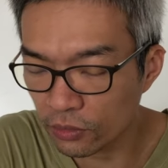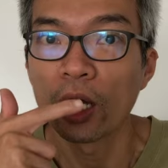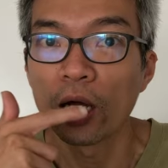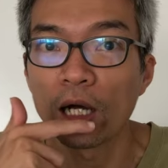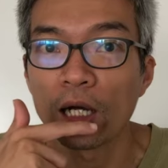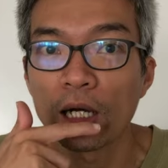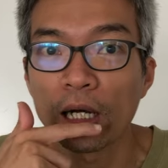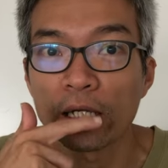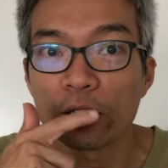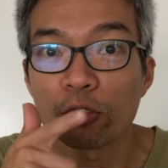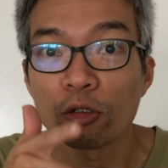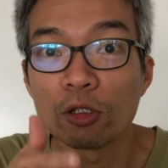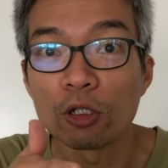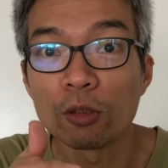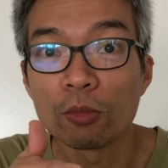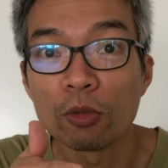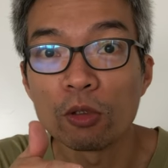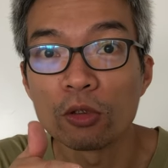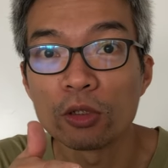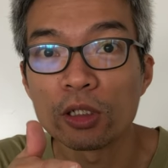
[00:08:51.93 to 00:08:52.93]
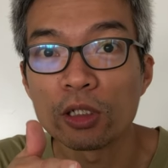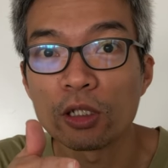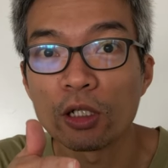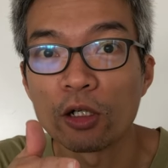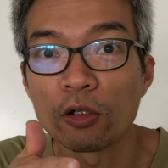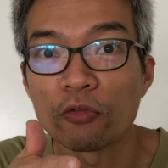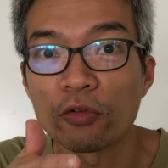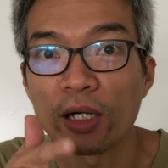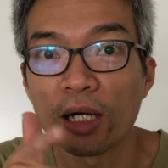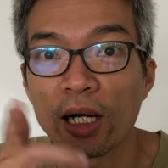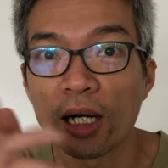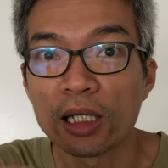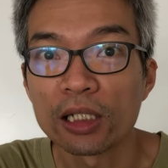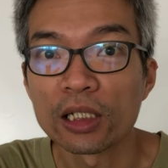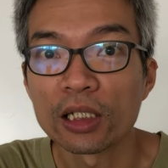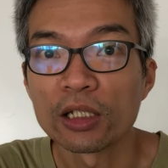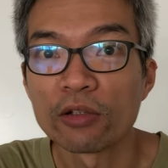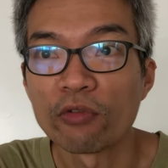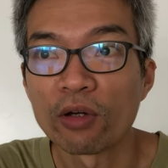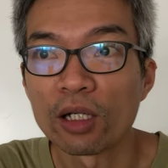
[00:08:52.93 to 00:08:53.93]
Are you a homeowner of
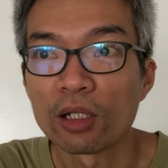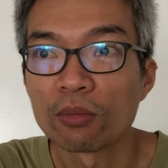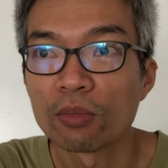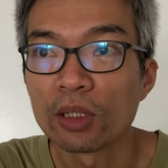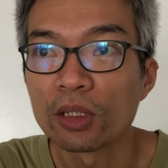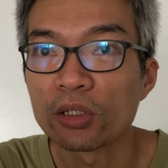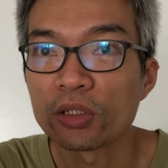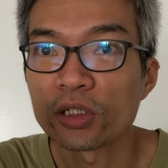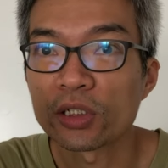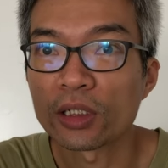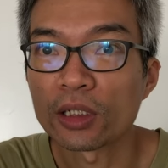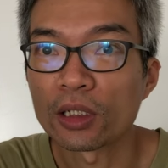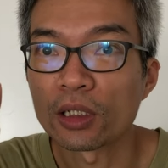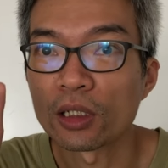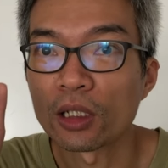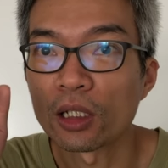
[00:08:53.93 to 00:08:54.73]
other developments?